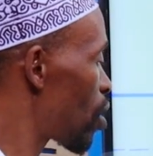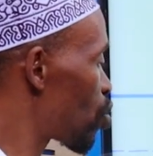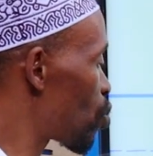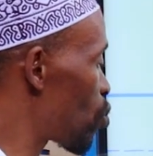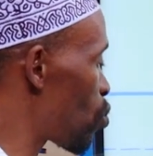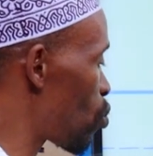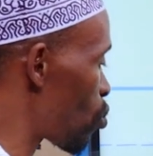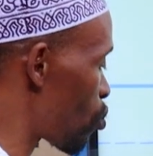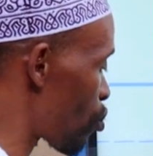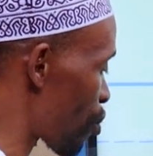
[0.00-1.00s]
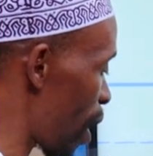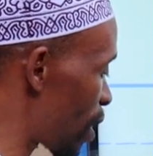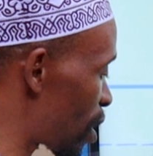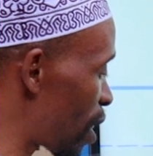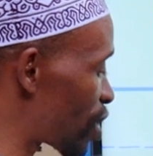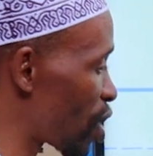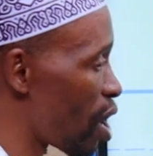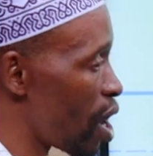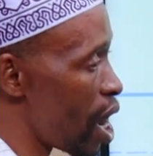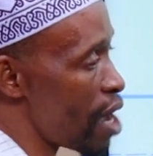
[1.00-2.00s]
you write letter
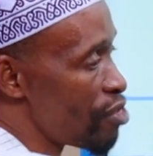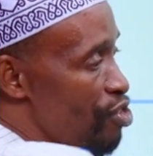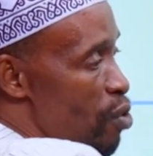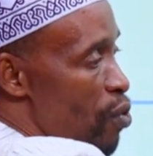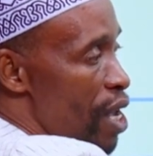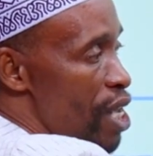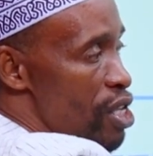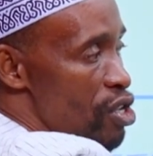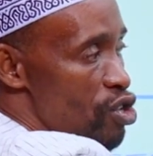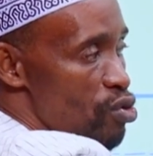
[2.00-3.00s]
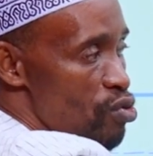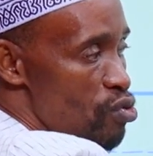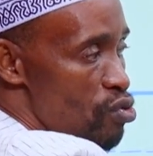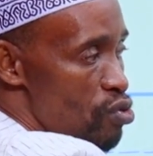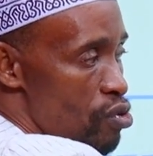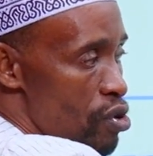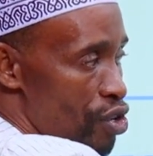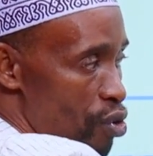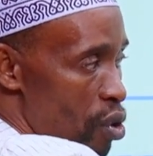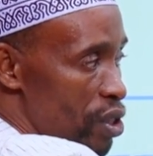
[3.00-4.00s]
Kha the way you
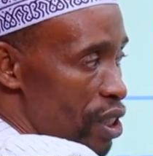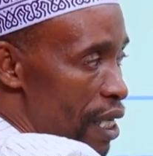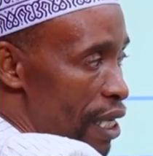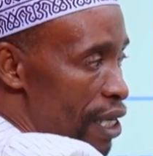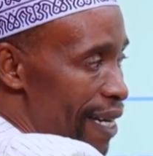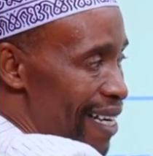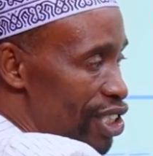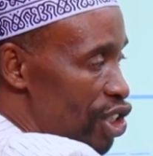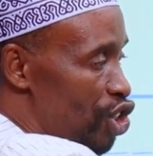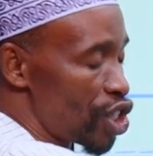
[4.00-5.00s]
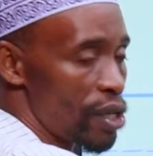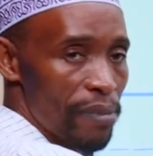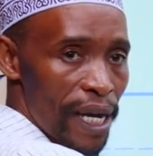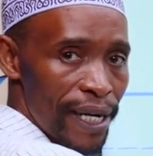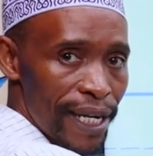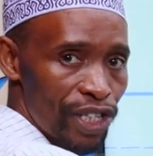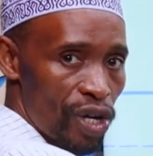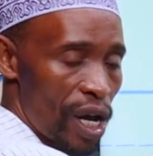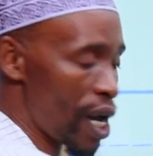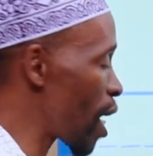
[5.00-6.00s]
wrote letter Jiim and
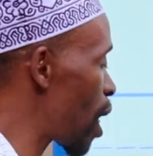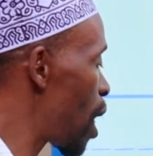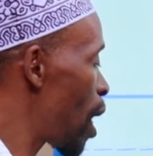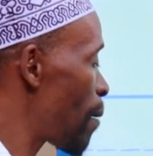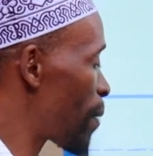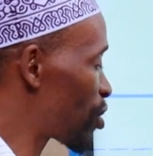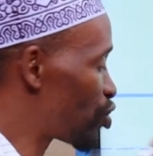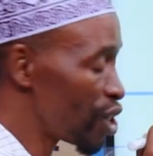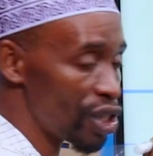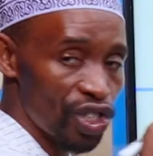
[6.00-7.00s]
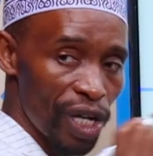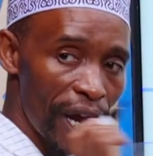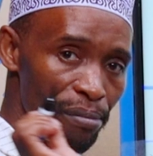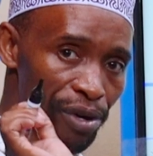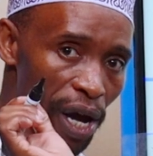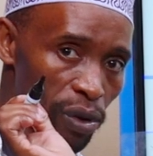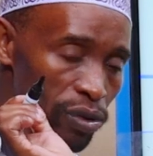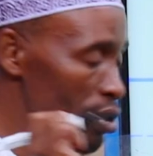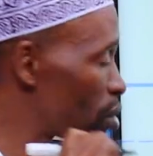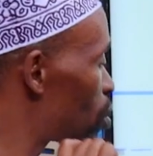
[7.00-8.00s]
letter Hha, but this time round,